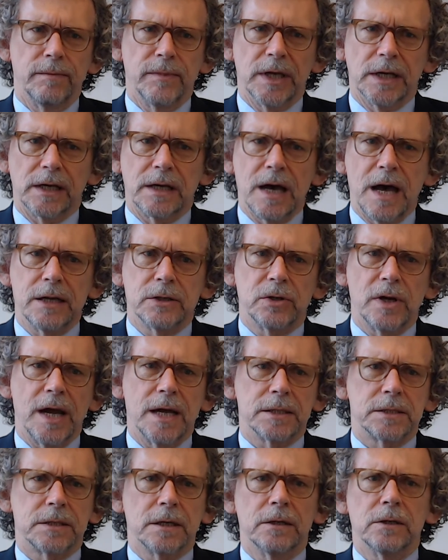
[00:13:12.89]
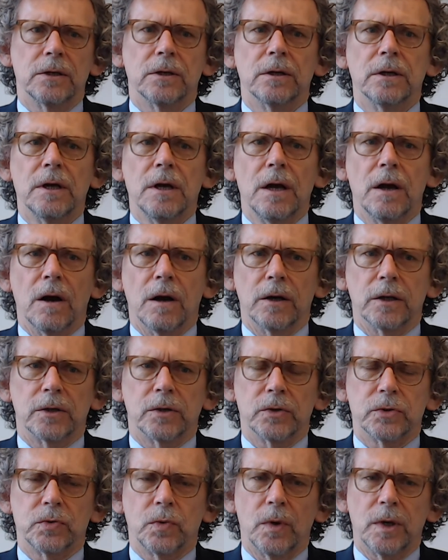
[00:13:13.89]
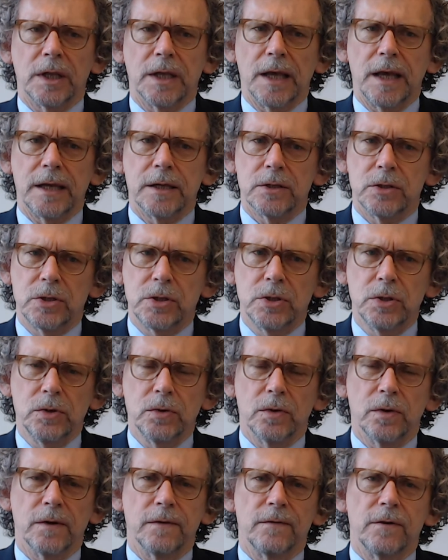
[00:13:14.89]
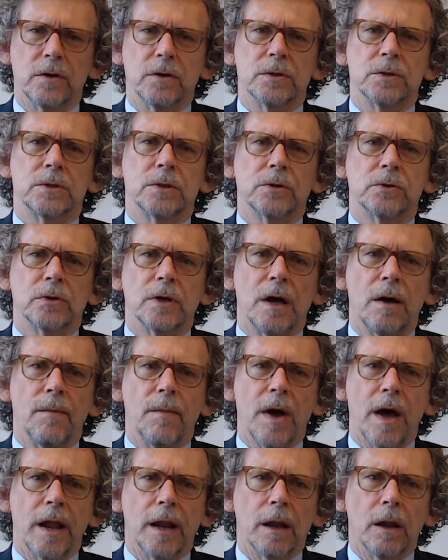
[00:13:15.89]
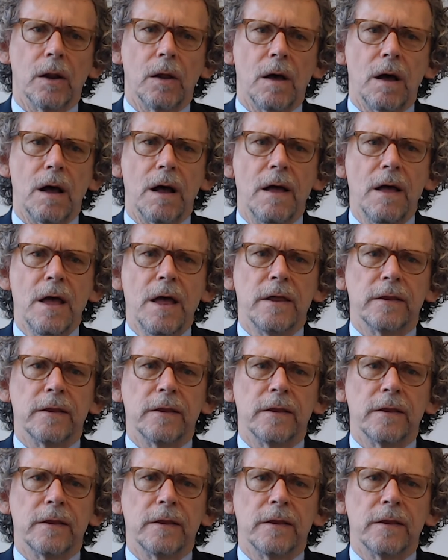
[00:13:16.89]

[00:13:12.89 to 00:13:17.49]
In contrast, under Article 28.2 of the UNCITRAL Model Law,